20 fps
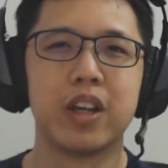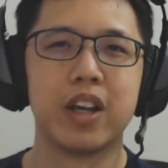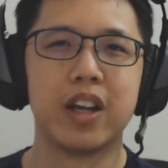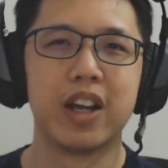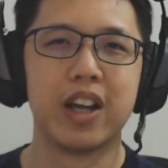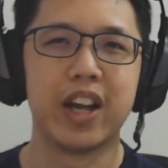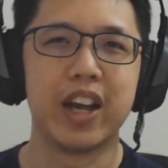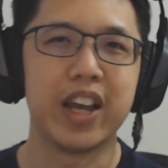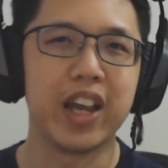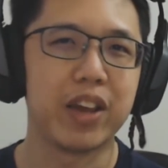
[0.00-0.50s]

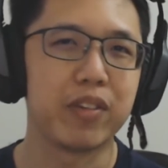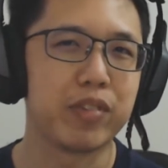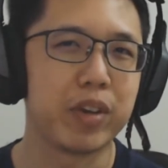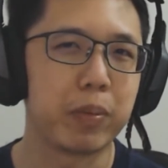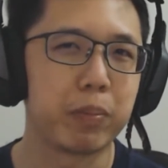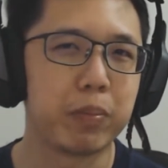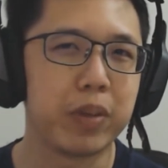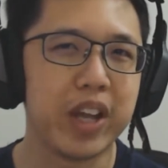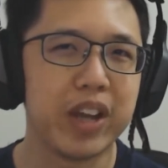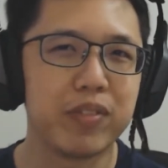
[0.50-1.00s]
I have
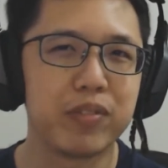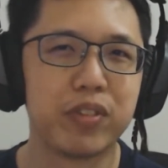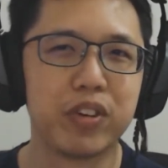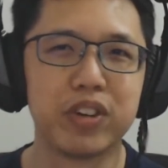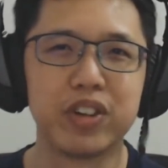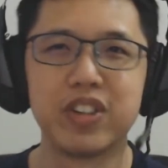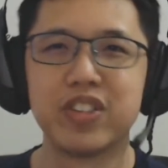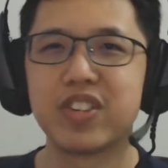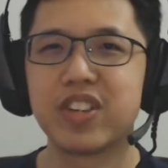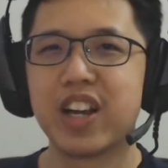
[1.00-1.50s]
applied for
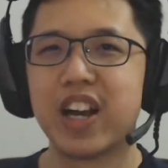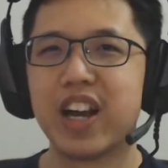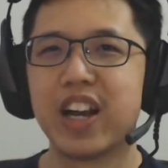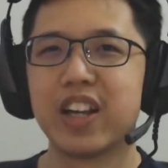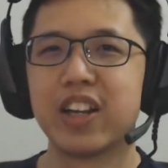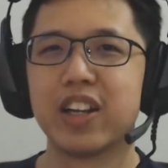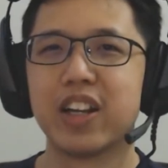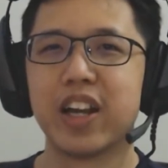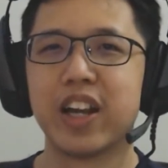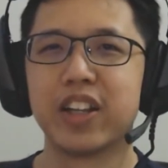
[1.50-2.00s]
this card,
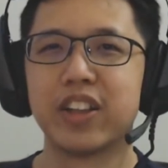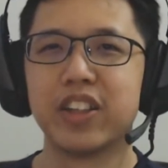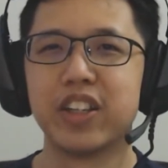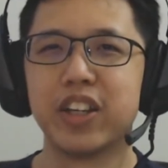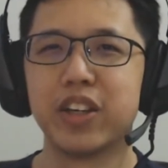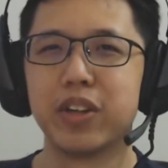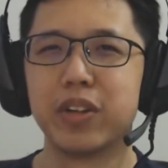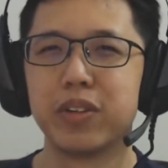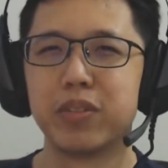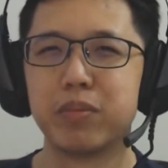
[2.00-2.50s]
I
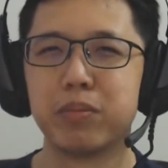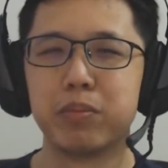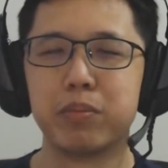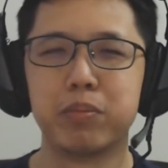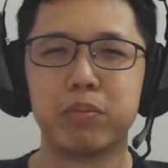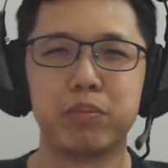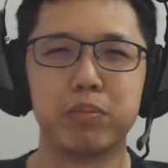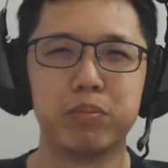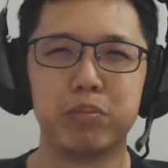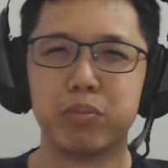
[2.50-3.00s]
think
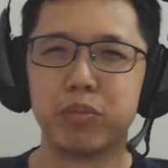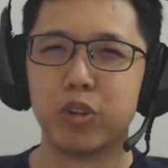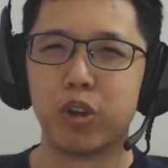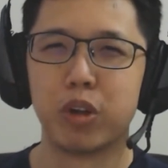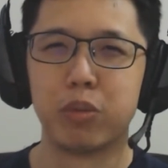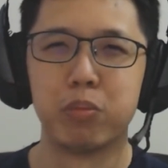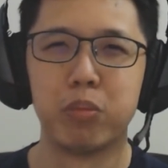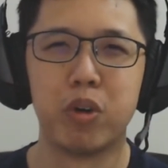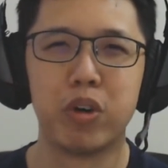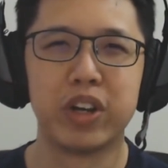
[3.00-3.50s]
not
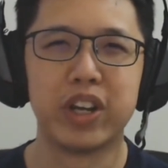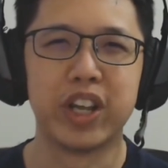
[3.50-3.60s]
more than